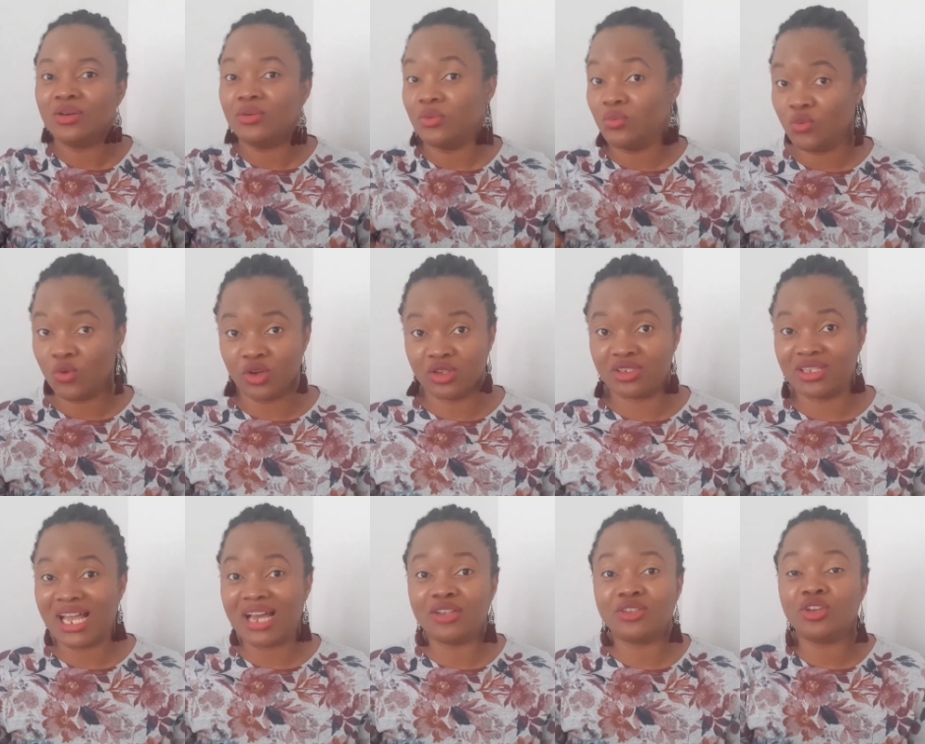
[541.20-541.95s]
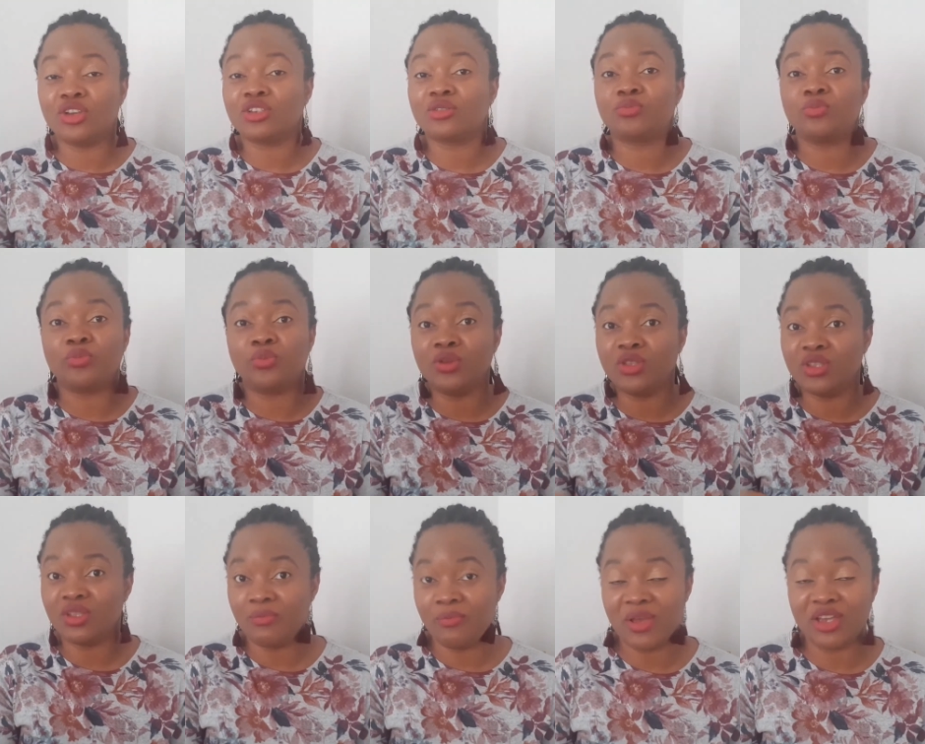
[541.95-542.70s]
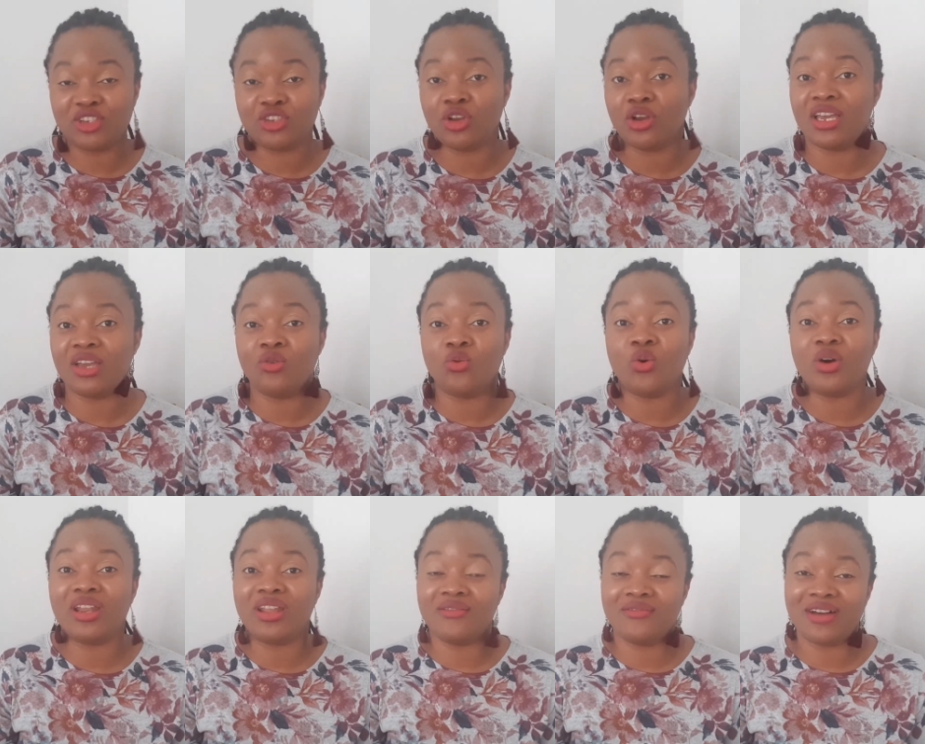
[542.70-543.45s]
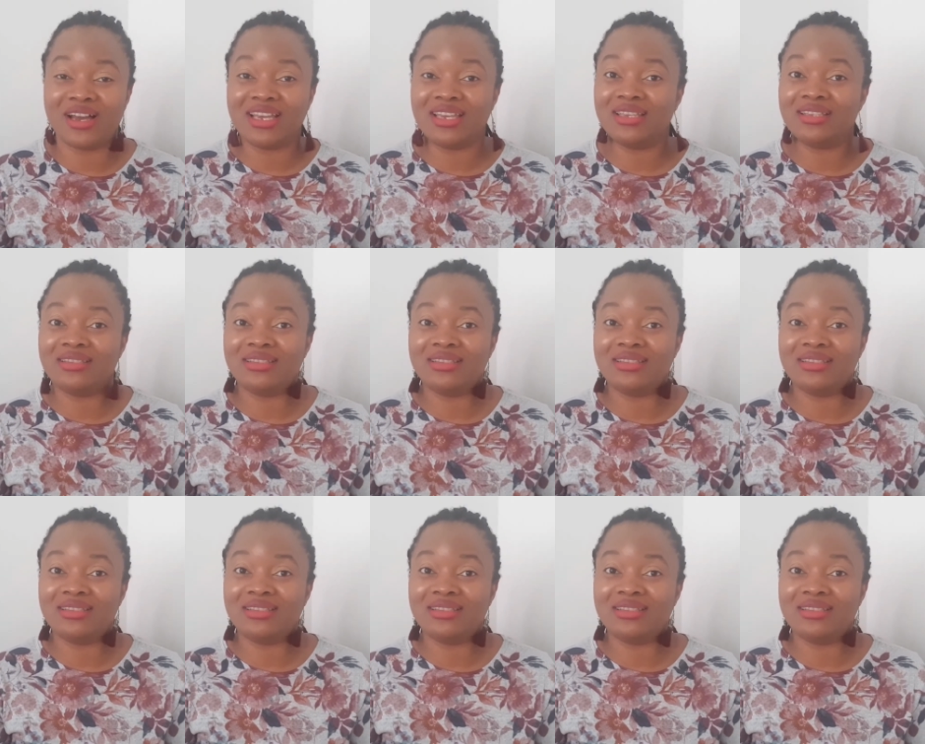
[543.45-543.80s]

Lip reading: was I just measure in whatever is